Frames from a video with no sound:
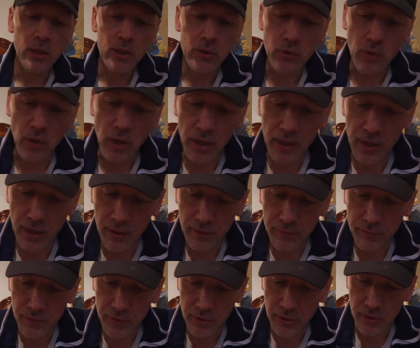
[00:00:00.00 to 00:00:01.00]
so I
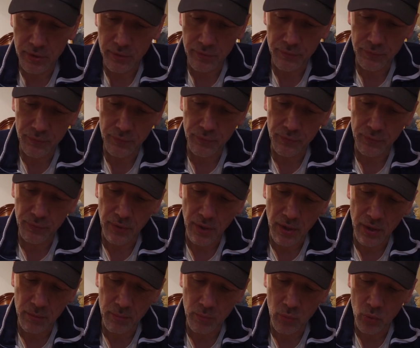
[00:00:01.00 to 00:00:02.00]
have the
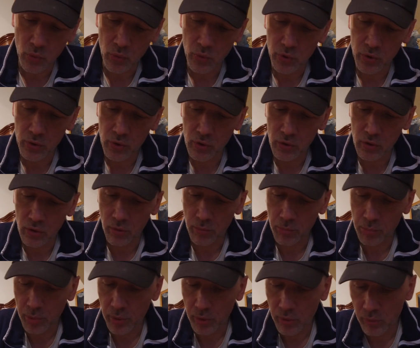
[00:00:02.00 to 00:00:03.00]
Fly More
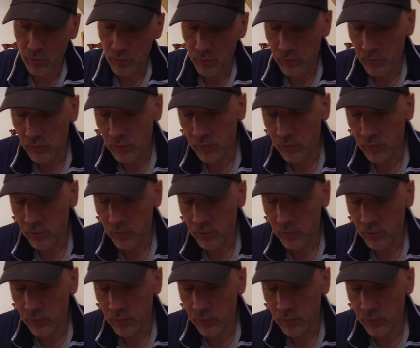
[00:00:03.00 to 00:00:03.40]
combo,